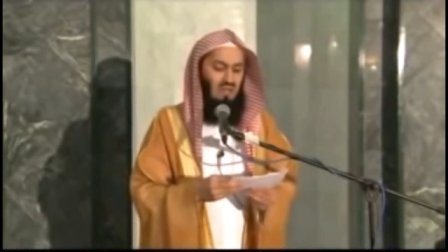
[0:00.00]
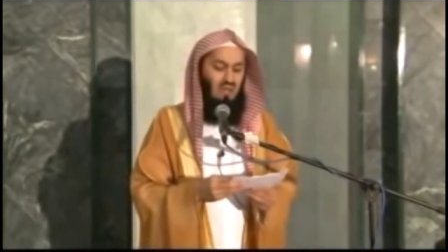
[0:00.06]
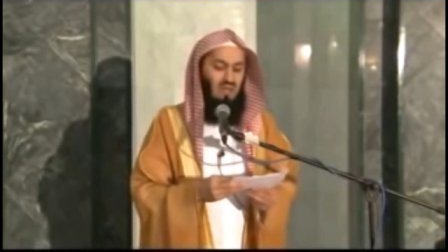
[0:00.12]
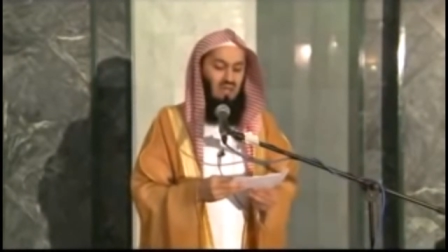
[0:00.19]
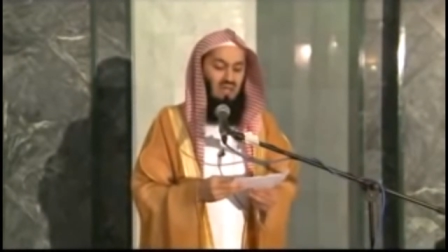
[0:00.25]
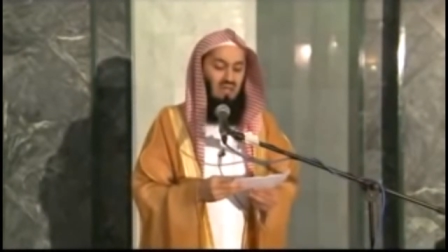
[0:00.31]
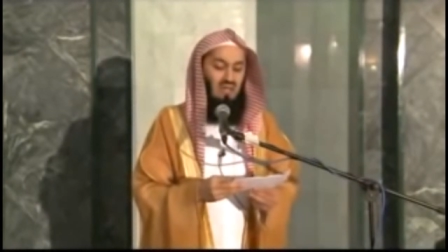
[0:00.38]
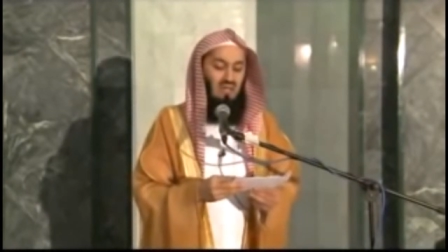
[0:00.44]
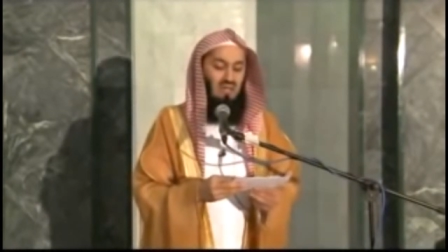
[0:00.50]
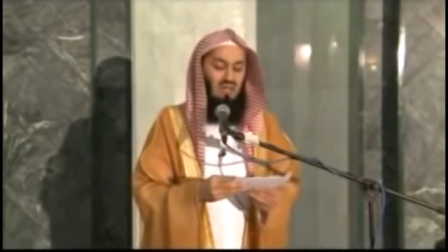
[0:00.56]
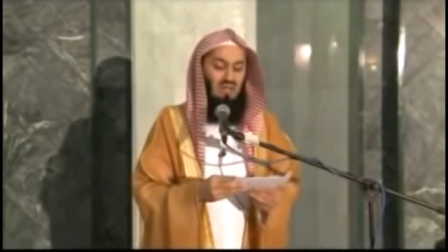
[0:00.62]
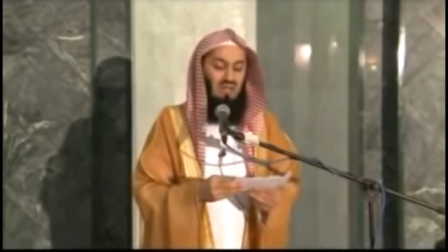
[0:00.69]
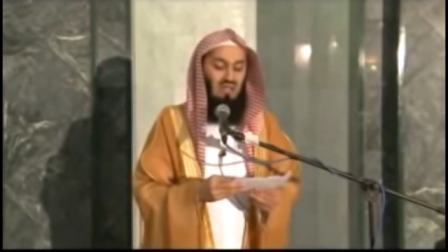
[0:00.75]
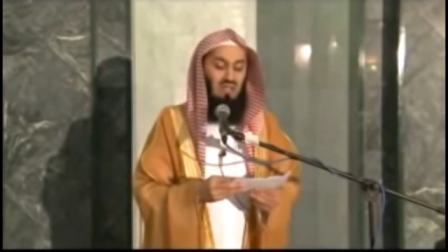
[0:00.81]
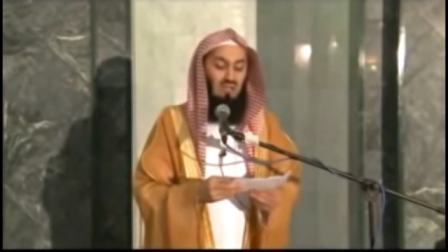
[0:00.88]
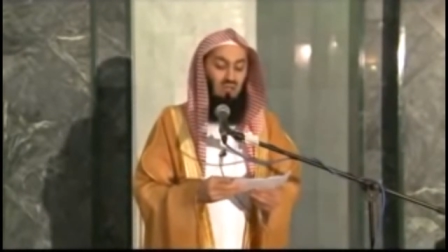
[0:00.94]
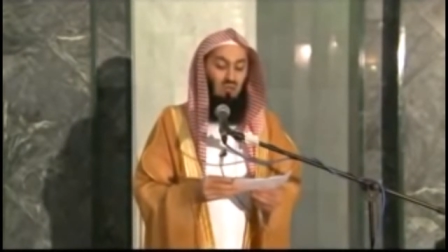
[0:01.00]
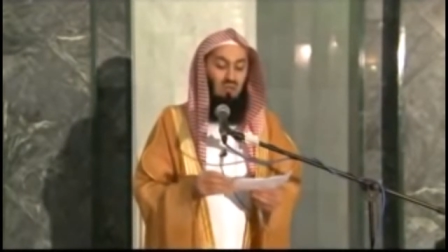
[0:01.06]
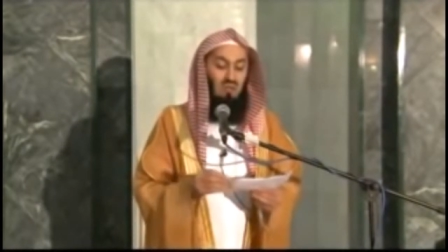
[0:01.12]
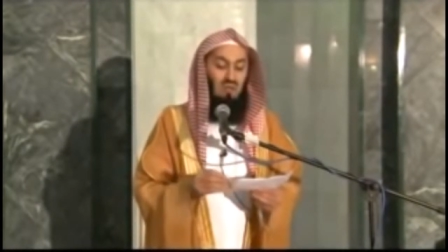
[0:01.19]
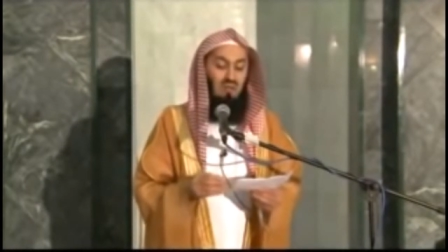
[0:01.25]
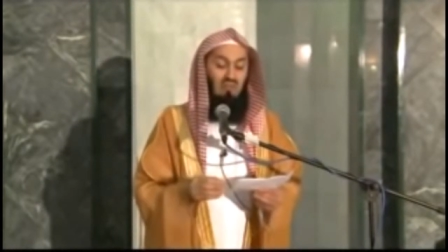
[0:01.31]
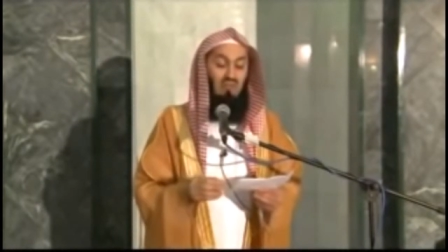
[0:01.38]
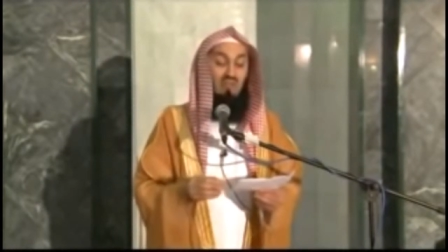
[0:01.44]
Then there is a
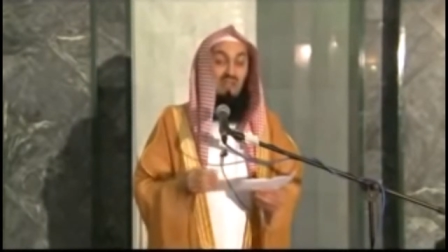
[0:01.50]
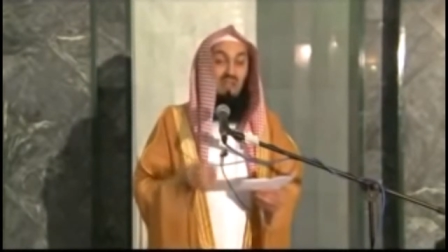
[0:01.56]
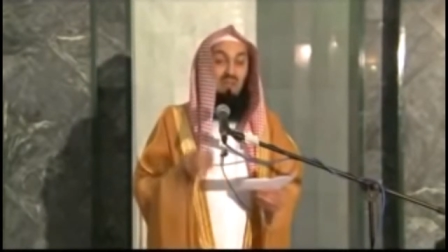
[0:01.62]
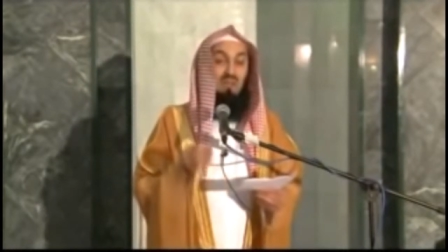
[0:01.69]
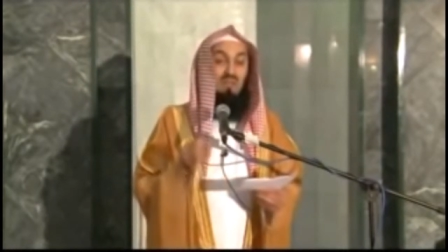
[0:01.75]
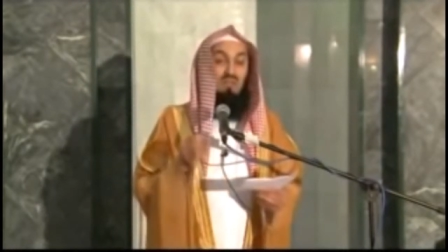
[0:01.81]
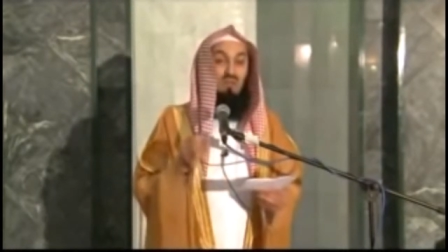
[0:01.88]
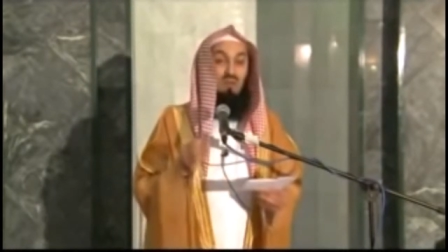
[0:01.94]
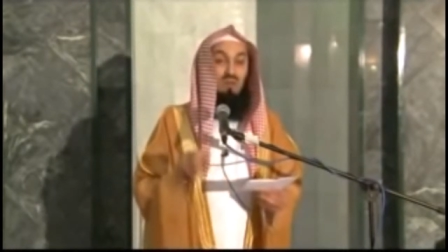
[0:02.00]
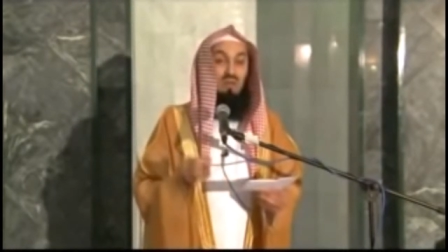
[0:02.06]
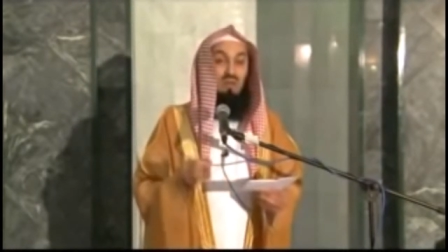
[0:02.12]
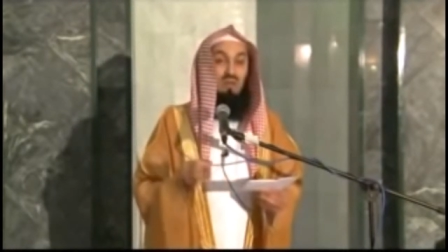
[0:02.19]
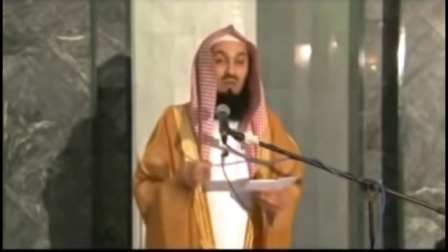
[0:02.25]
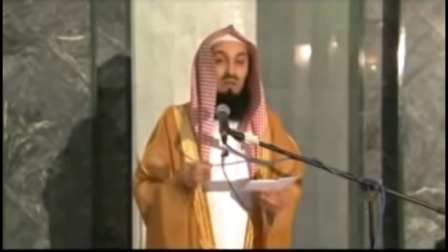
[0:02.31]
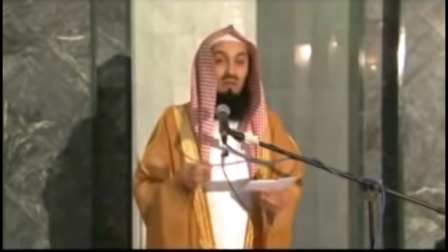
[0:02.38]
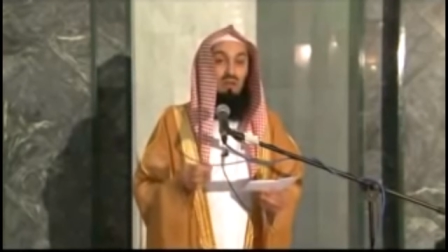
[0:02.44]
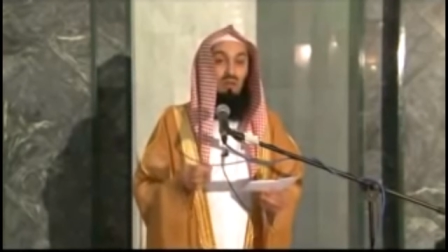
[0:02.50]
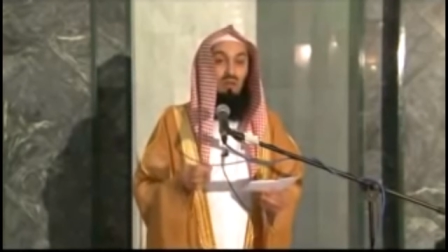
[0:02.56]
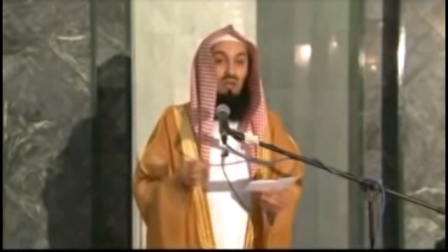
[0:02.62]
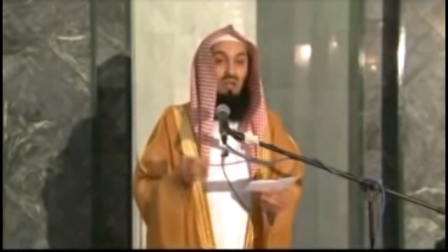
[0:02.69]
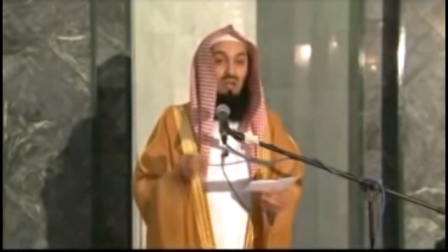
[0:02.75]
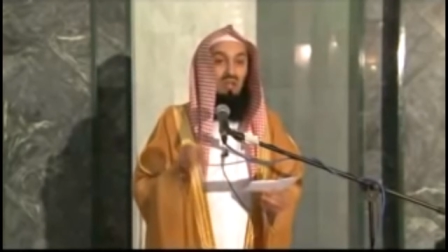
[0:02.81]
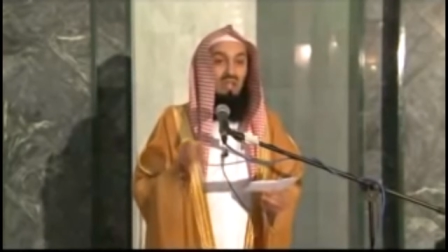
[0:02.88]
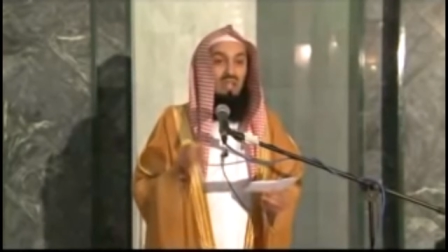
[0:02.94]
woman, a famous woman.
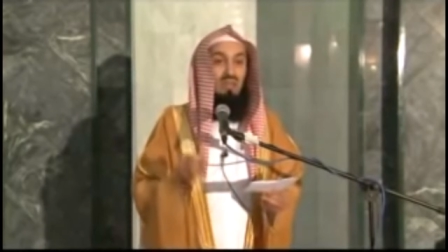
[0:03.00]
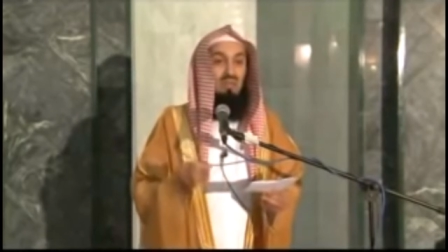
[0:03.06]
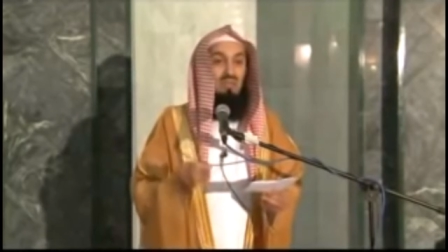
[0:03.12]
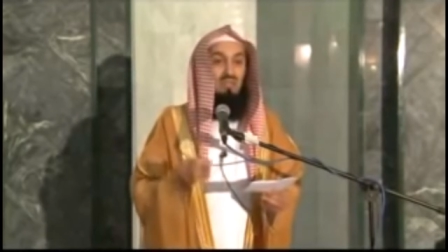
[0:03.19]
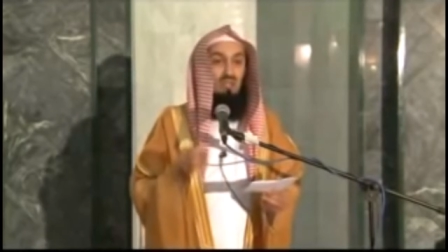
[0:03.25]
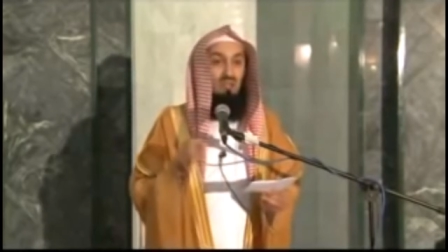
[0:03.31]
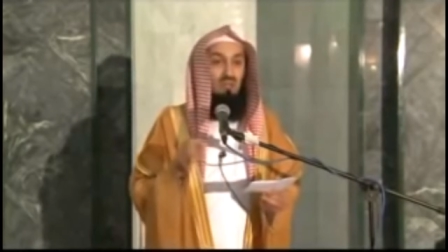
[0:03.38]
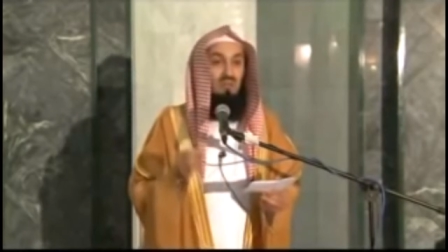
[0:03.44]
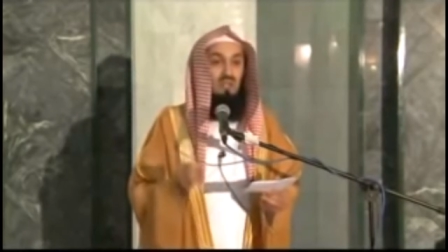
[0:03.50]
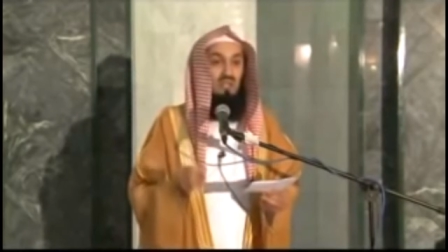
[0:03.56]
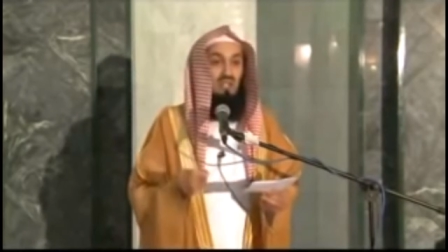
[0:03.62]
Her name is not